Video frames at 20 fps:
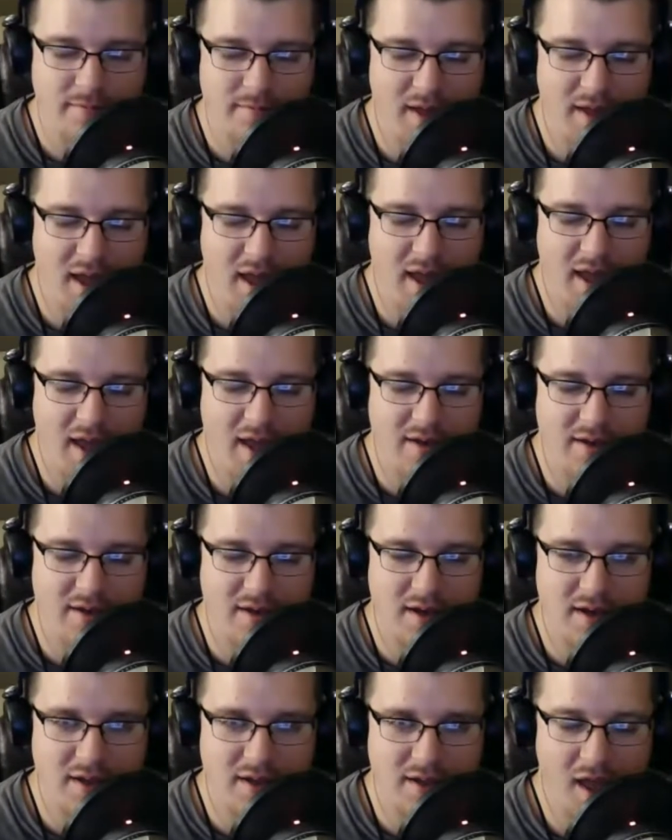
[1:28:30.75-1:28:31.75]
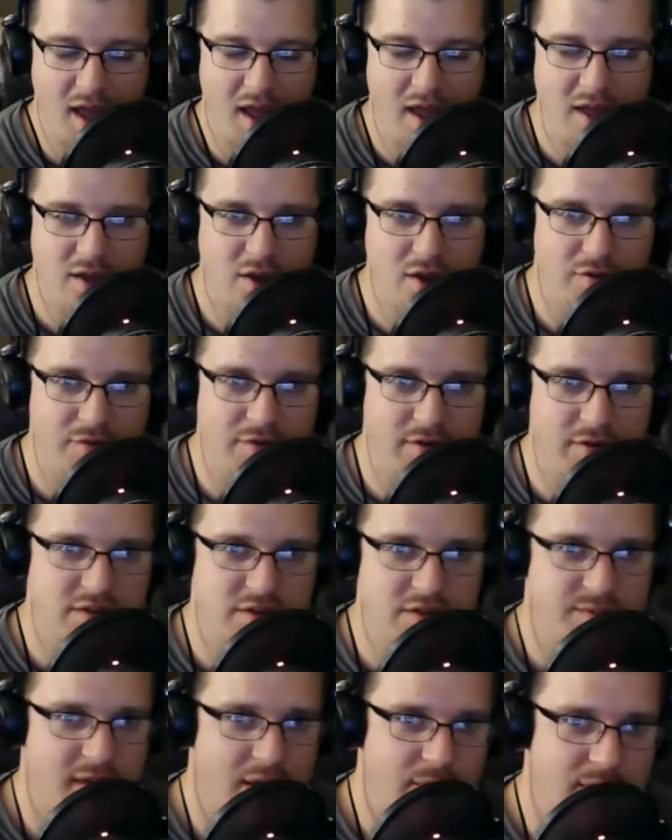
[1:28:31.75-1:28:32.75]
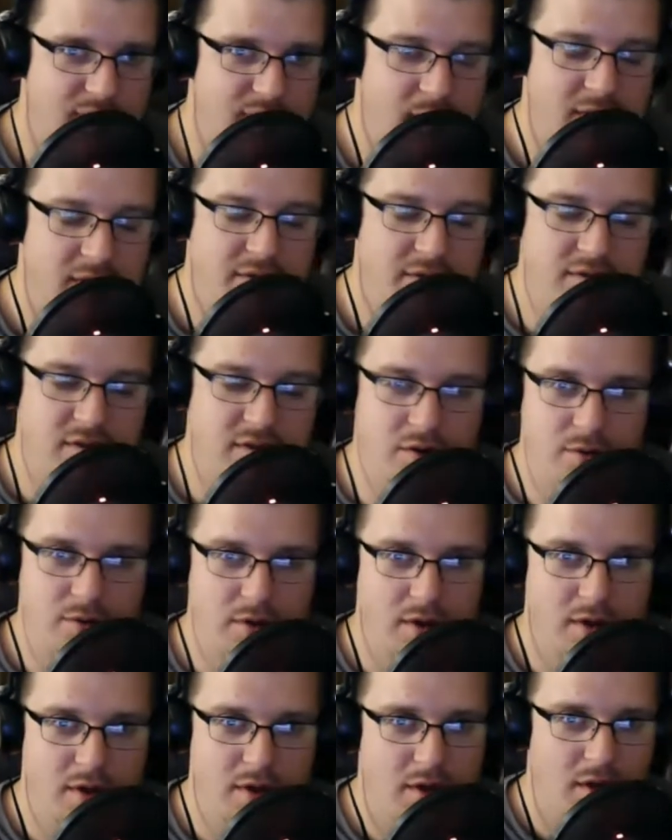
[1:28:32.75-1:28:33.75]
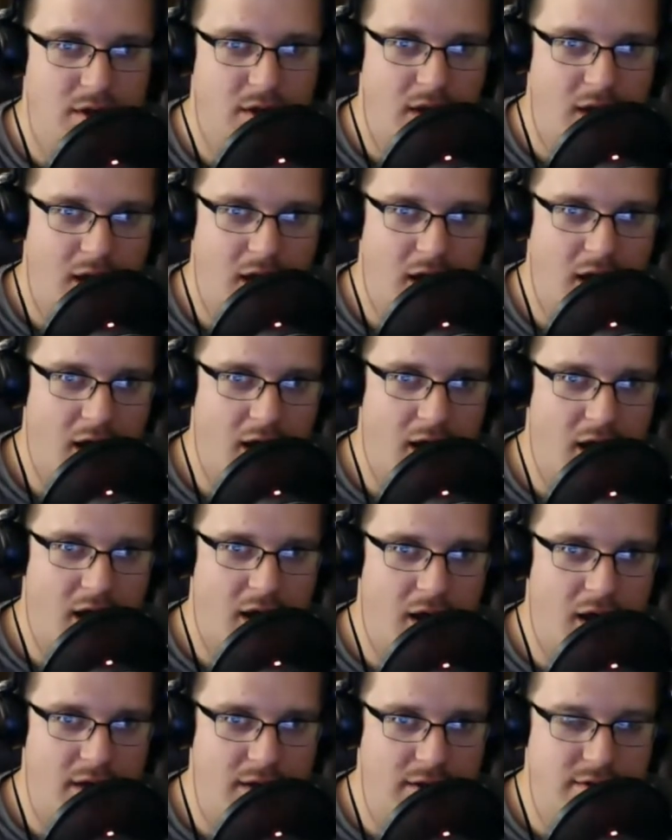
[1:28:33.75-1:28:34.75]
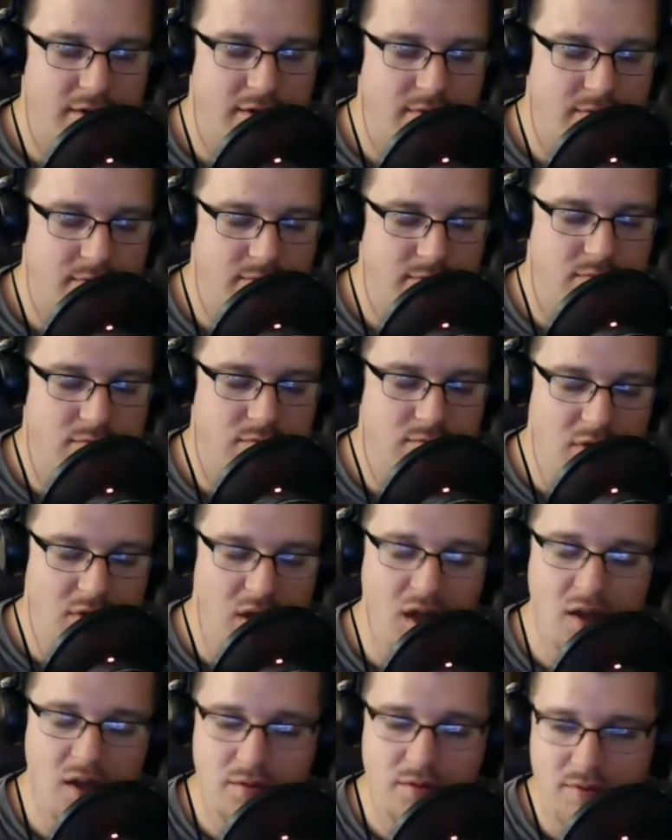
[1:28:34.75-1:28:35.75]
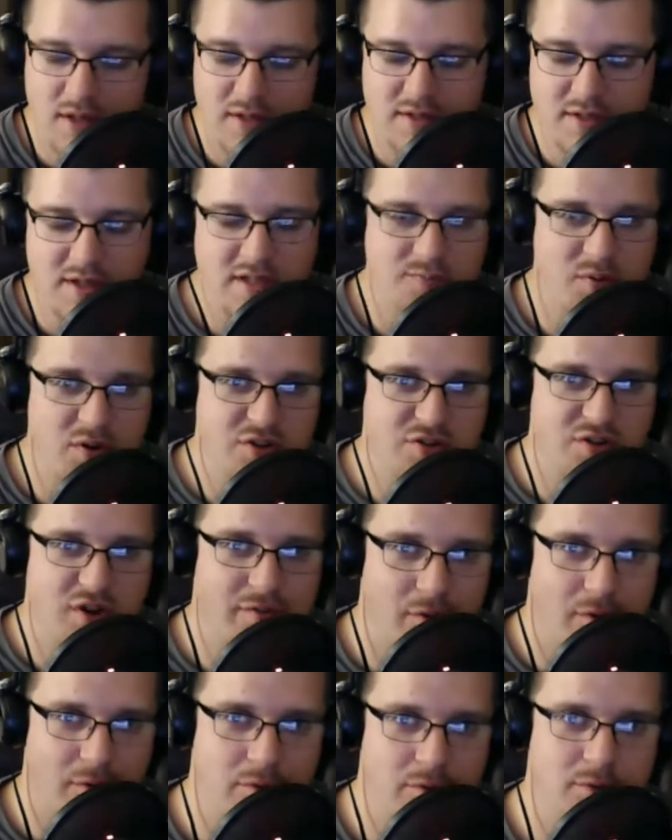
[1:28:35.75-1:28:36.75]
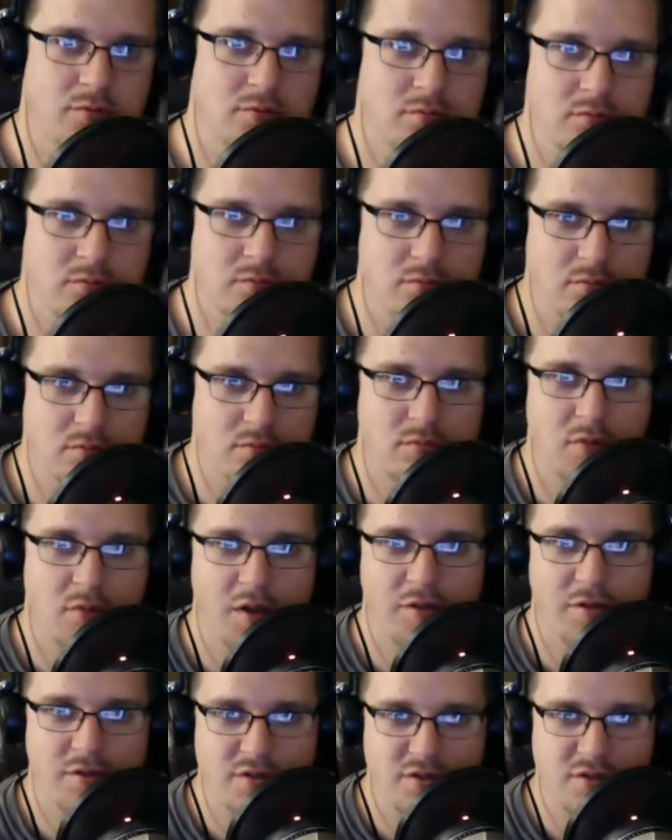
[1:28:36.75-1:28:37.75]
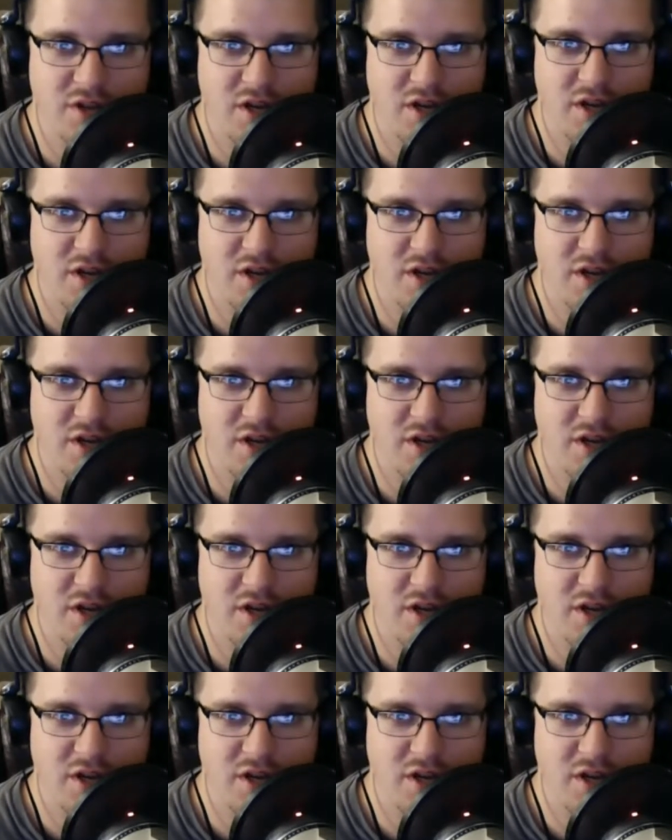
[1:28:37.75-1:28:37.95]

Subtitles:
And yeah, you can reach me that way as well. So, yeah, it's pretty straightforward. Nothing's changed.